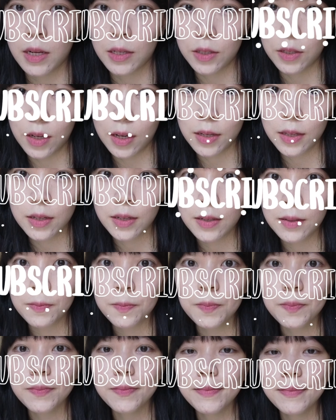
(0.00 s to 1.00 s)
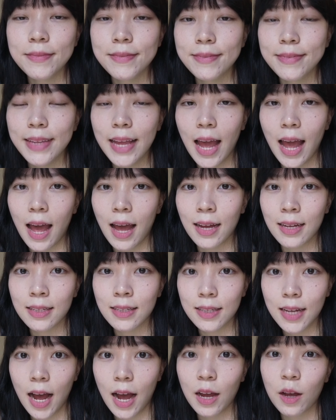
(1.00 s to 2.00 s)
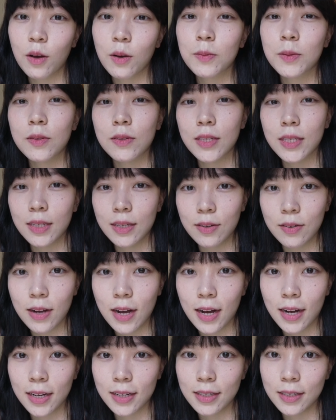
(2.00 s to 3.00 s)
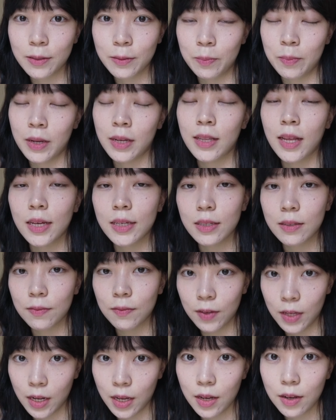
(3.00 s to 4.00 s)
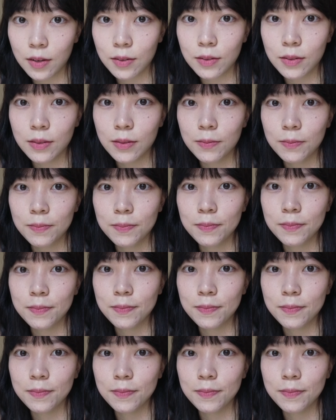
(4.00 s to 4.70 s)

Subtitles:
my channel, and I hope to see you guys in my next videos.